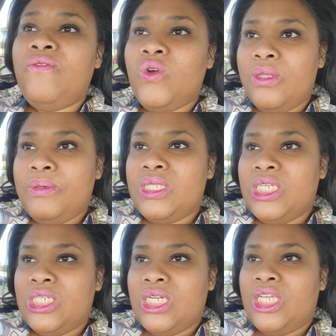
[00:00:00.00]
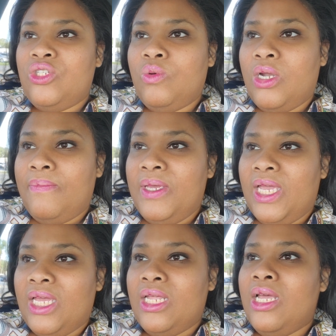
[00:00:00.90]
for the position that you want to be
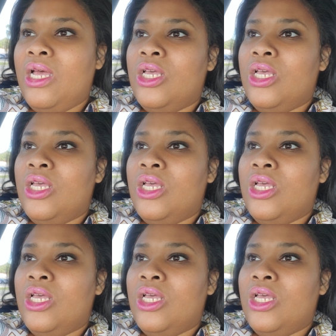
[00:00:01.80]
in.